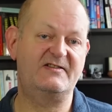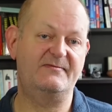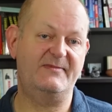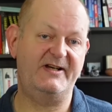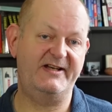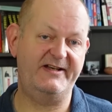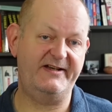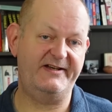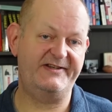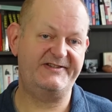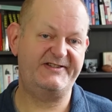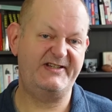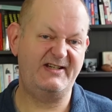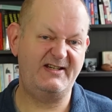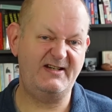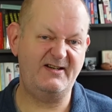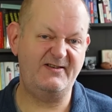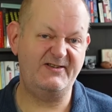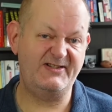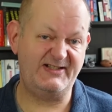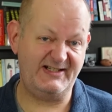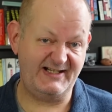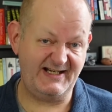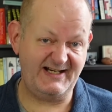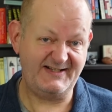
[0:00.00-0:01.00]
And my answer
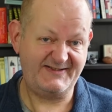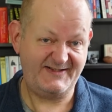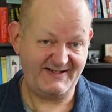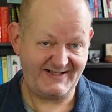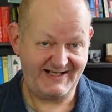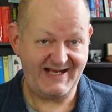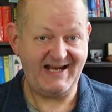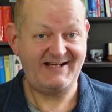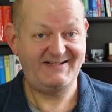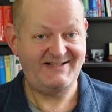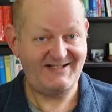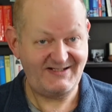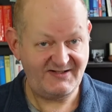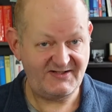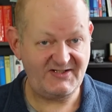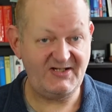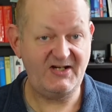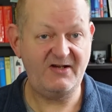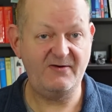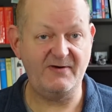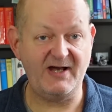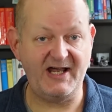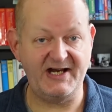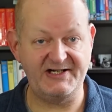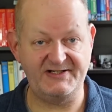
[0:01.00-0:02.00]
usually is that getting
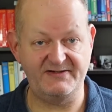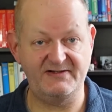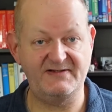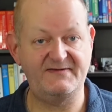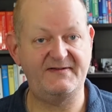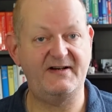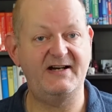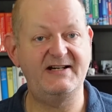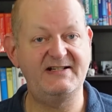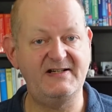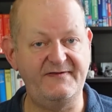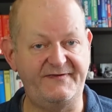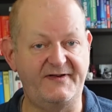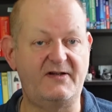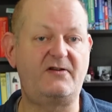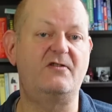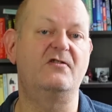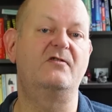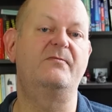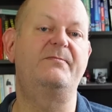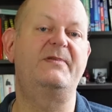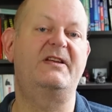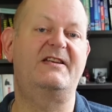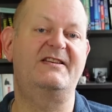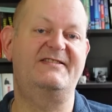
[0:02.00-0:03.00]
to Asia is very
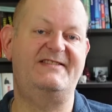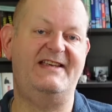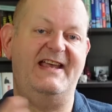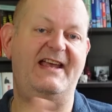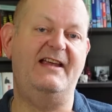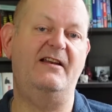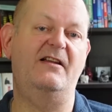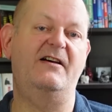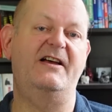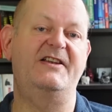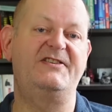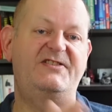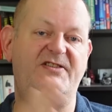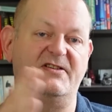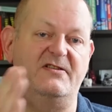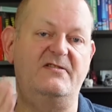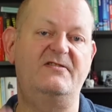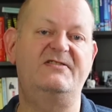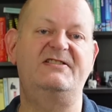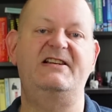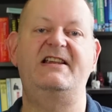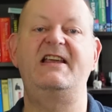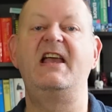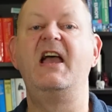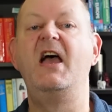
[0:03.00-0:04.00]
difficult because airlines
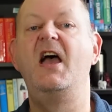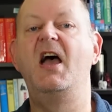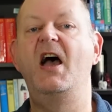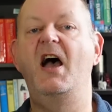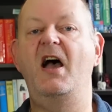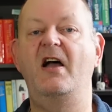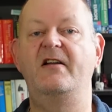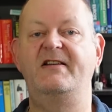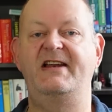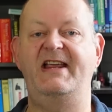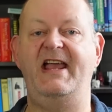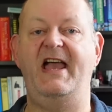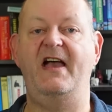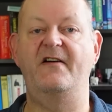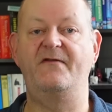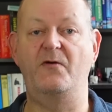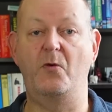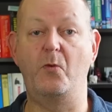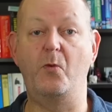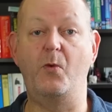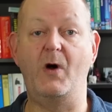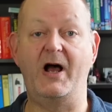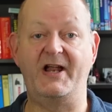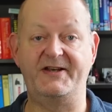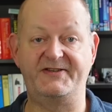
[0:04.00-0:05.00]
usually only have a
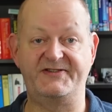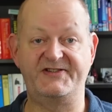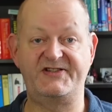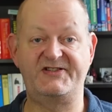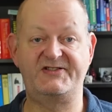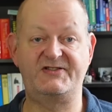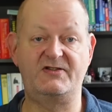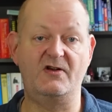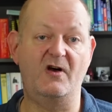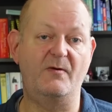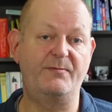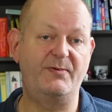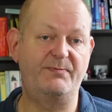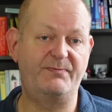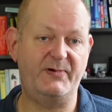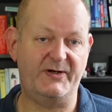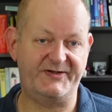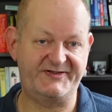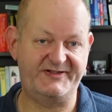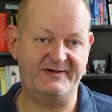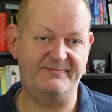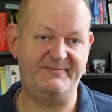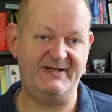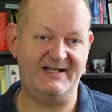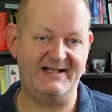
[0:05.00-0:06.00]
one-stop
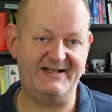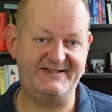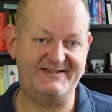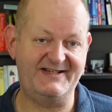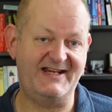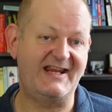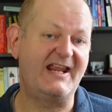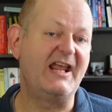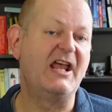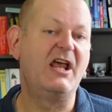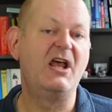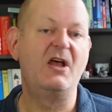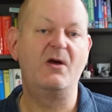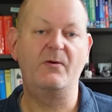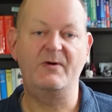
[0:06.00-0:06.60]
possibility,